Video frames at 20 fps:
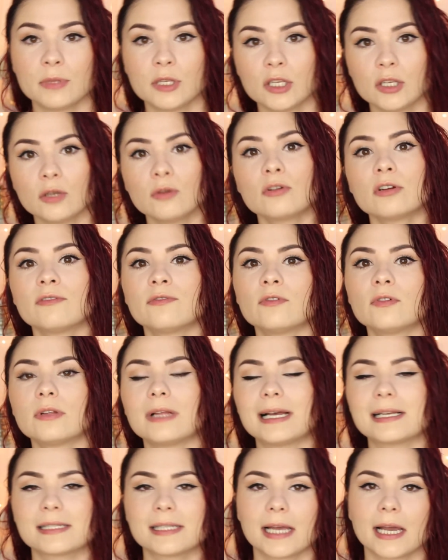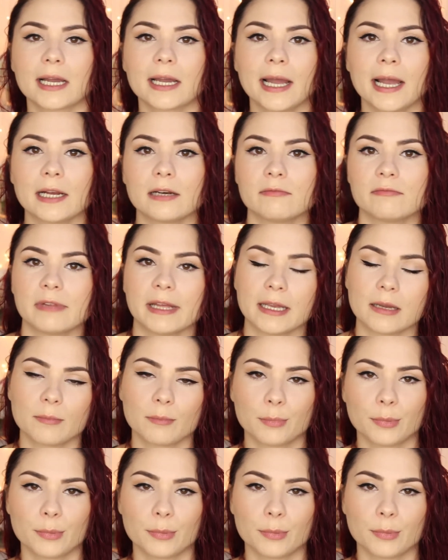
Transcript: beautiful as that kind of like